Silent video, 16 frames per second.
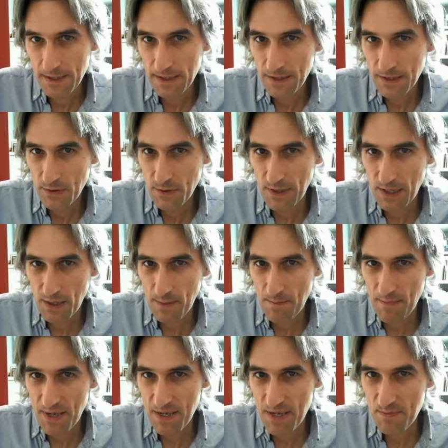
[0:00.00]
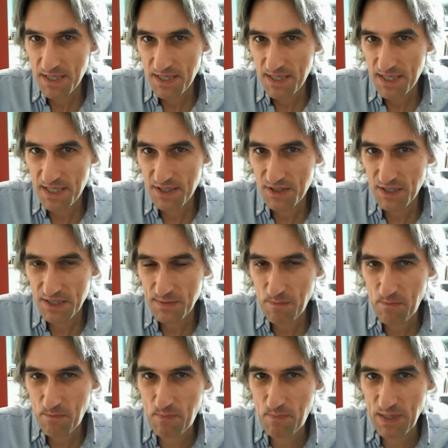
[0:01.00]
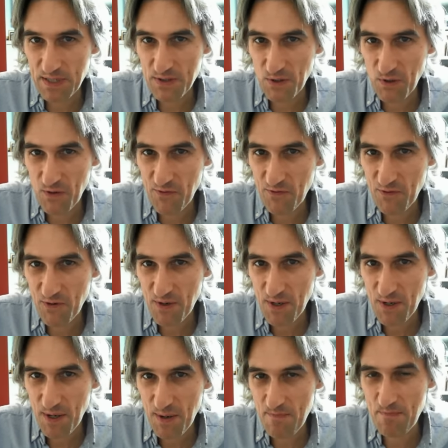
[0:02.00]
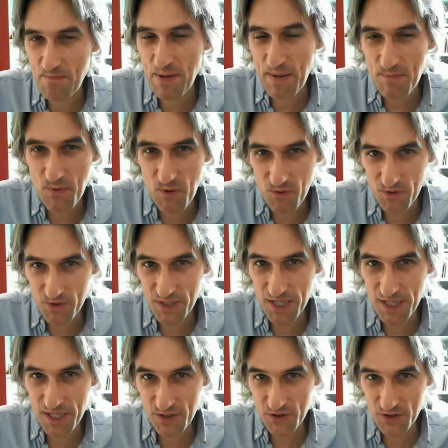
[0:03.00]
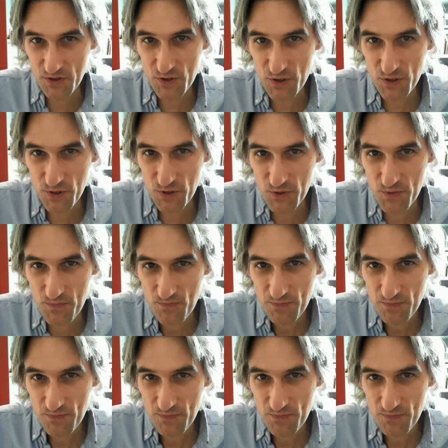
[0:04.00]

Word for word: Well, maybe he just bit off a bit more than he can chew.